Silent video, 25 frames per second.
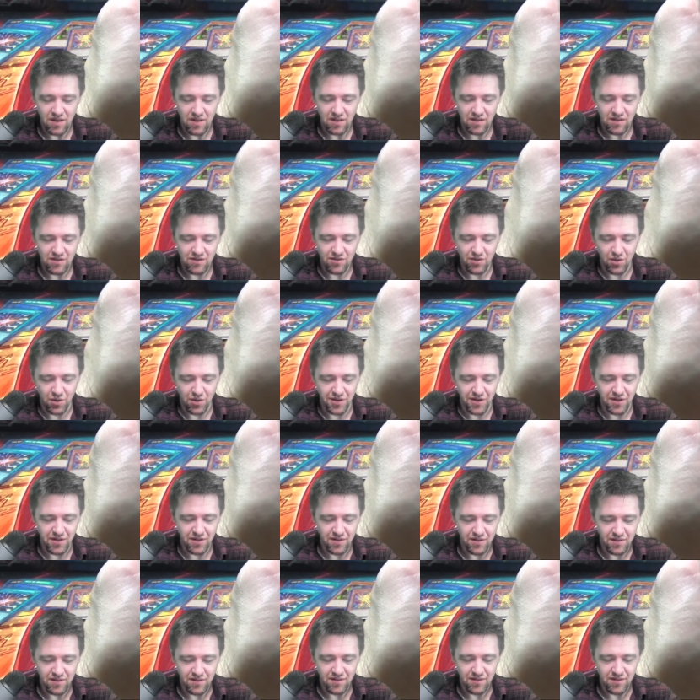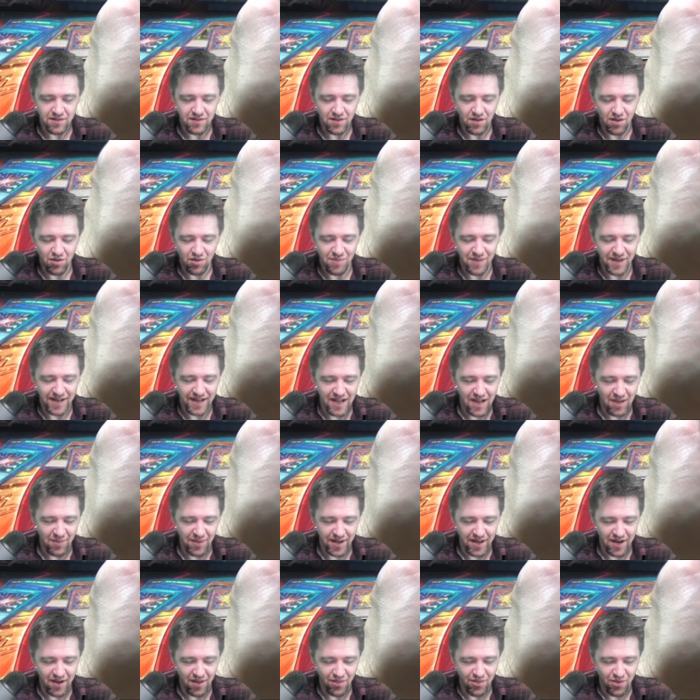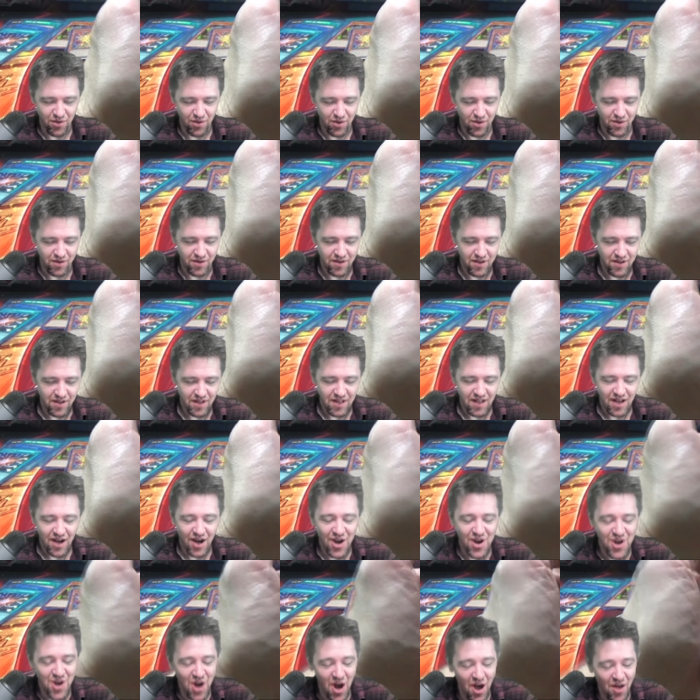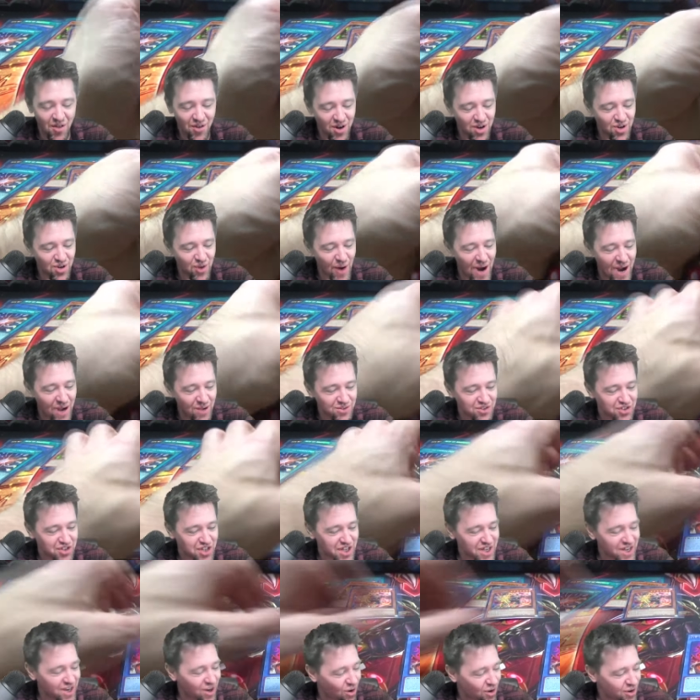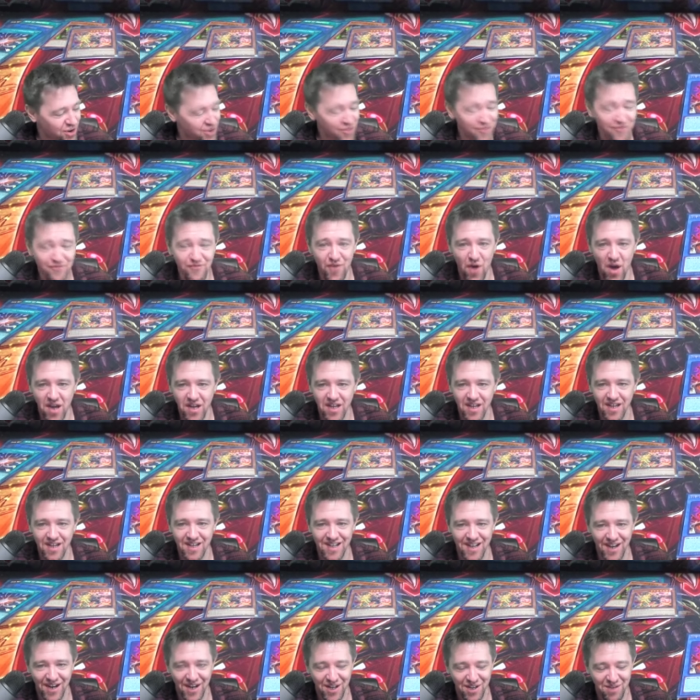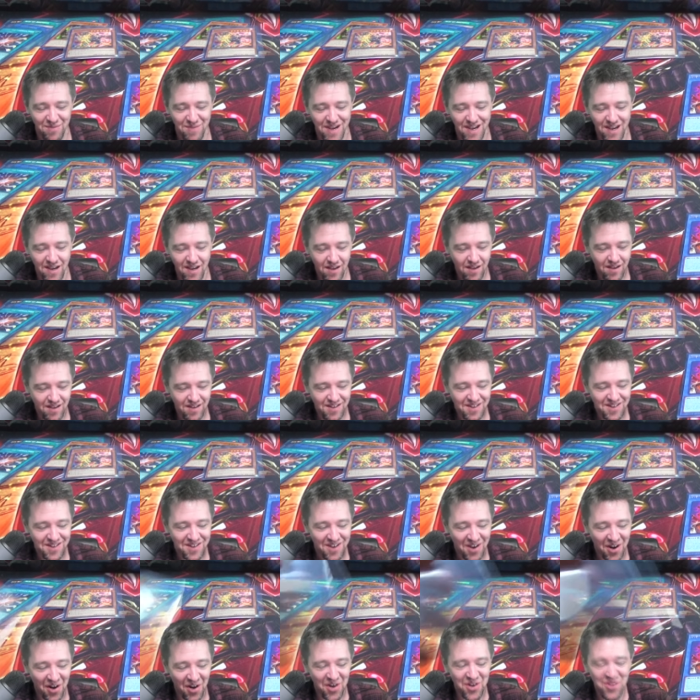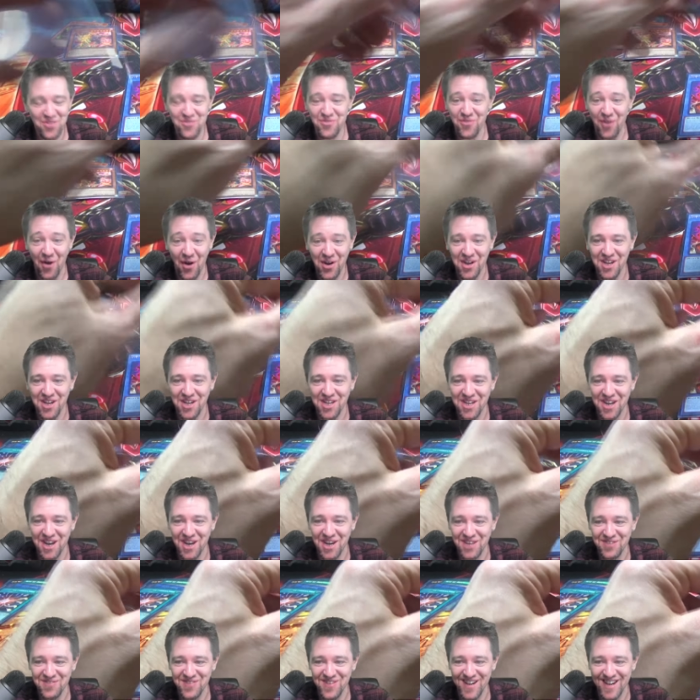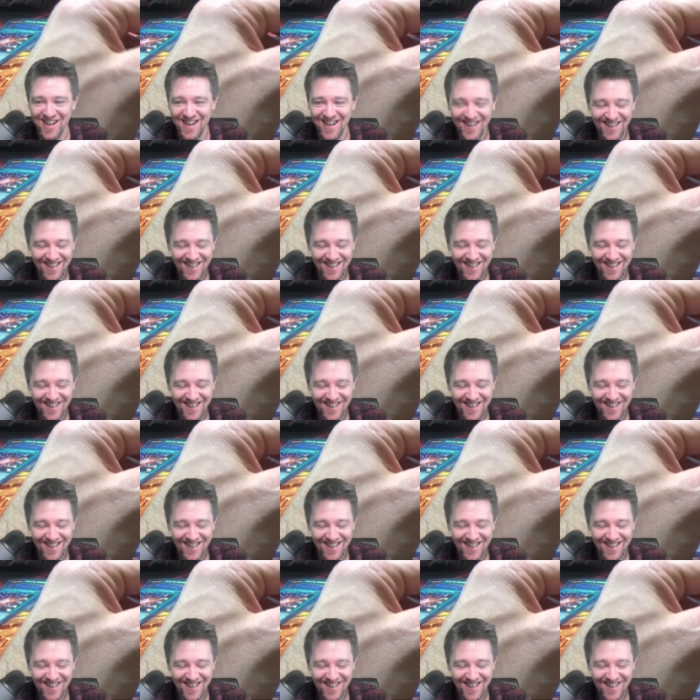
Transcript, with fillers: Solda. Oh my god, we got a third. Another Ground Xeno? Are you fucking kidding me? Are you fucking kidding me?